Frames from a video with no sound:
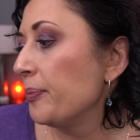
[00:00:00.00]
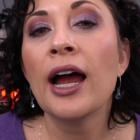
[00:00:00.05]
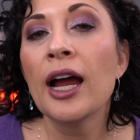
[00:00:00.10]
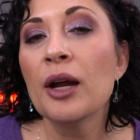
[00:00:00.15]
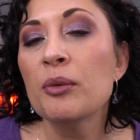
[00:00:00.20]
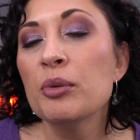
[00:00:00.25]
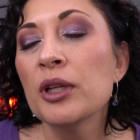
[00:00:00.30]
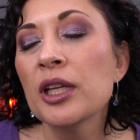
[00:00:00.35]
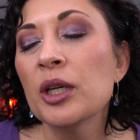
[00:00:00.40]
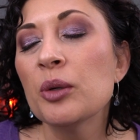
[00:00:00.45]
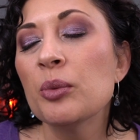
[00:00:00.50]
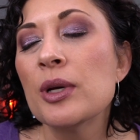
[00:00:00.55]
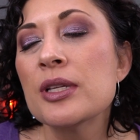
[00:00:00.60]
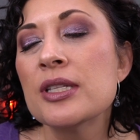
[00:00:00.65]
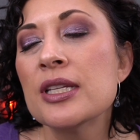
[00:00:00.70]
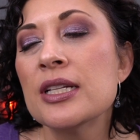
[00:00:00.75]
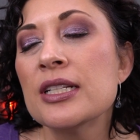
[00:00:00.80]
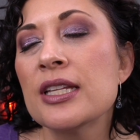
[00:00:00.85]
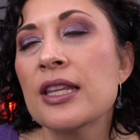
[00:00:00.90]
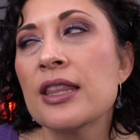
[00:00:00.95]
I really
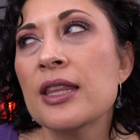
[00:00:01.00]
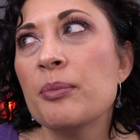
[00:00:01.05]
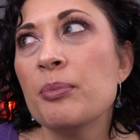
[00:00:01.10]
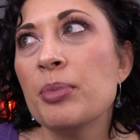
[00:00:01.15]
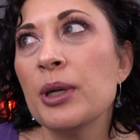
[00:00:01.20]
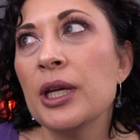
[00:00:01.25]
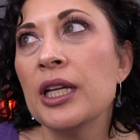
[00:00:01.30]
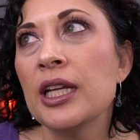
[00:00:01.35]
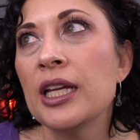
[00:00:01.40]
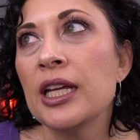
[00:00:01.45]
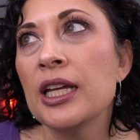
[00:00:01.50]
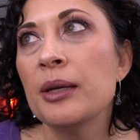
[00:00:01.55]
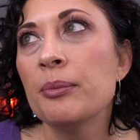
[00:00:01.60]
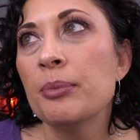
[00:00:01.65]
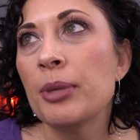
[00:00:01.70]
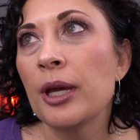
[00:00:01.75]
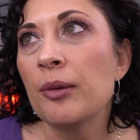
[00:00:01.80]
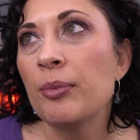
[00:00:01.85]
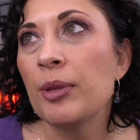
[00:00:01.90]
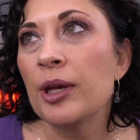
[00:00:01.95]
wasn't the Beanie
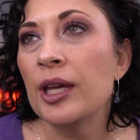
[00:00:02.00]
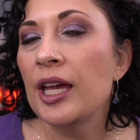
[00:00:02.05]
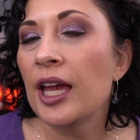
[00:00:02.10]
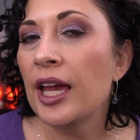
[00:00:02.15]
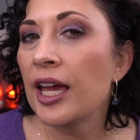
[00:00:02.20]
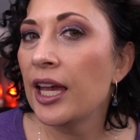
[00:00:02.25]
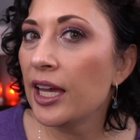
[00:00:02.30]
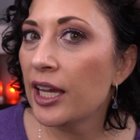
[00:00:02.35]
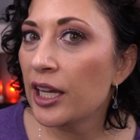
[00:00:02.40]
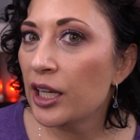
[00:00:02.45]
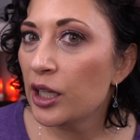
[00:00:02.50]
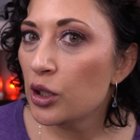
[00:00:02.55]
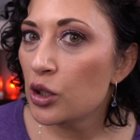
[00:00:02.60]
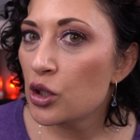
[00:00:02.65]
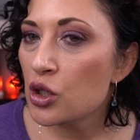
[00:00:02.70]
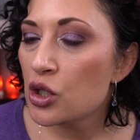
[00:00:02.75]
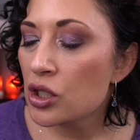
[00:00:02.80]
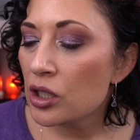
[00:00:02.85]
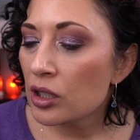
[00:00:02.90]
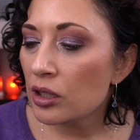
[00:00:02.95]
Baby
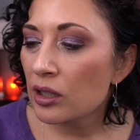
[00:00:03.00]
age.